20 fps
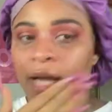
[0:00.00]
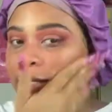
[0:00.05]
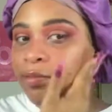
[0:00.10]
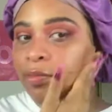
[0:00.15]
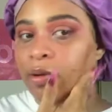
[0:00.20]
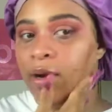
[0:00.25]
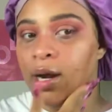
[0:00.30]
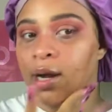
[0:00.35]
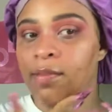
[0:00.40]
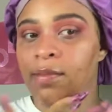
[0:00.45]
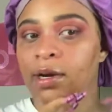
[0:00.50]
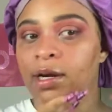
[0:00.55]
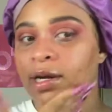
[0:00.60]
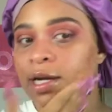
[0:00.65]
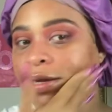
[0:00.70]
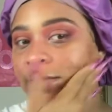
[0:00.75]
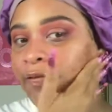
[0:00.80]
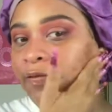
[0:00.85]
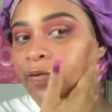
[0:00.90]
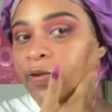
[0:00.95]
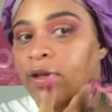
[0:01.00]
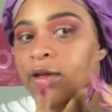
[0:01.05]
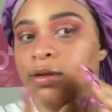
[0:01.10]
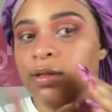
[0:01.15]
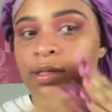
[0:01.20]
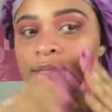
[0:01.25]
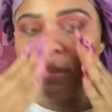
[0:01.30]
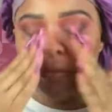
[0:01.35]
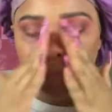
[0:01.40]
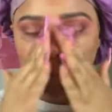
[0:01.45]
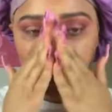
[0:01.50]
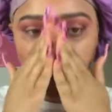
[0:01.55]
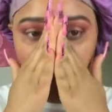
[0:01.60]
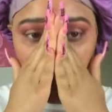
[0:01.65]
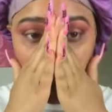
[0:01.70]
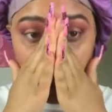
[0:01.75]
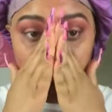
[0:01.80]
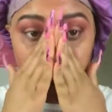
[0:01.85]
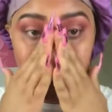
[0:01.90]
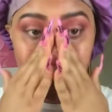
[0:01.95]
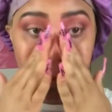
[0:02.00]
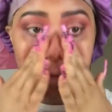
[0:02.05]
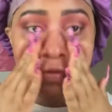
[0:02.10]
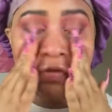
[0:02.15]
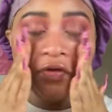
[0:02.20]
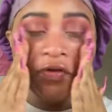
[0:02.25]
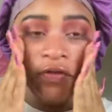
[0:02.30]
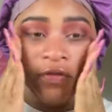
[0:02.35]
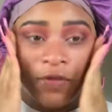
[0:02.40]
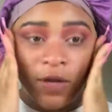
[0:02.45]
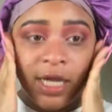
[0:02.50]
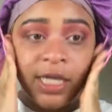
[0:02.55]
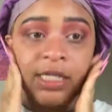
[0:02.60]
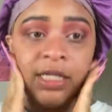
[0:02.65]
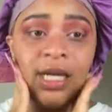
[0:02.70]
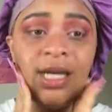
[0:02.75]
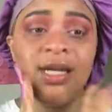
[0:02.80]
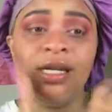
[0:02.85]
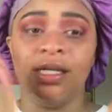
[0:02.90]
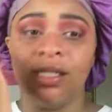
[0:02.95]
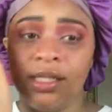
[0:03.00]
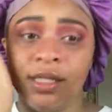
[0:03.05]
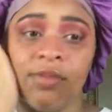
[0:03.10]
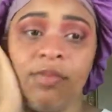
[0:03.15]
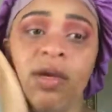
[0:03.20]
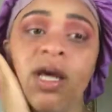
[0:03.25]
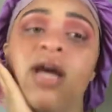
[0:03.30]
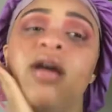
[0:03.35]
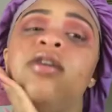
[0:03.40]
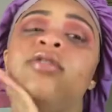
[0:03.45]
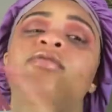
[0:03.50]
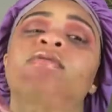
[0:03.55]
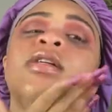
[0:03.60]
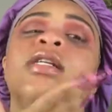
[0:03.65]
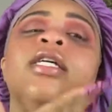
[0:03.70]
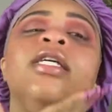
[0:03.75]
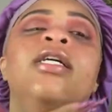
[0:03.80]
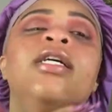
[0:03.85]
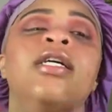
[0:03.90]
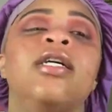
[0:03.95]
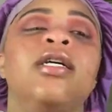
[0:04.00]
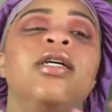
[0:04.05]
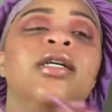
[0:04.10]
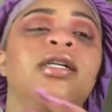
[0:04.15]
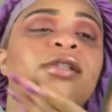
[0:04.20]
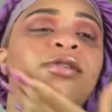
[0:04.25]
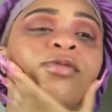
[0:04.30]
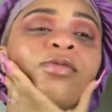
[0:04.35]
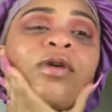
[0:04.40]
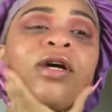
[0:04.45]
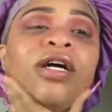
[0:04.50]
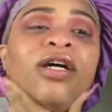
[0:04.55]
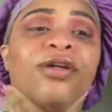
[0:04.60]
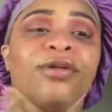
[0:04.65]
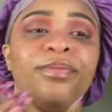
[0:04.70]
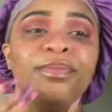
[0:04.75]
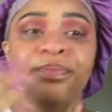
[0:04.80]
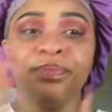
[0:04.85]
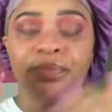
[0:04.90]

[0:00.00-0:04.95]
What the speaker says: Primer, it feels really good on the face, and it smells really good as well.